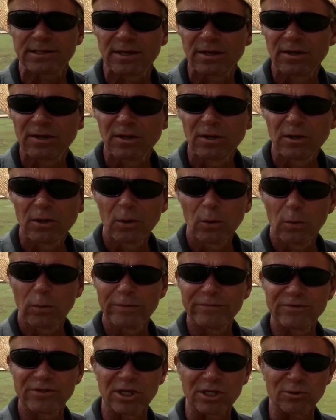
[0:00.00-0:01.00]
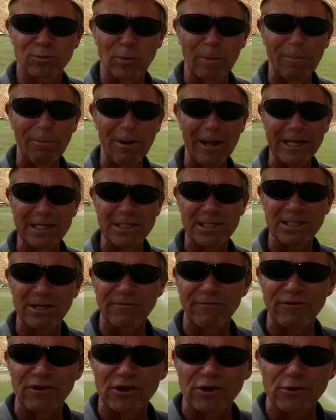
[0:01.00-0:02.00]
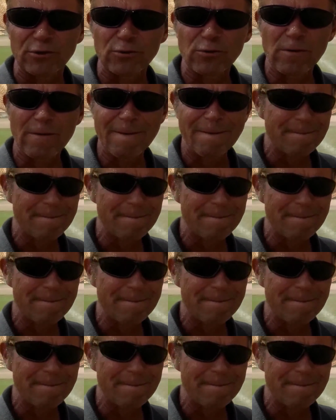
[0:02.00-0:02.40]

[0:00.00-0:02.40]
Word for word: We've just replaced a few.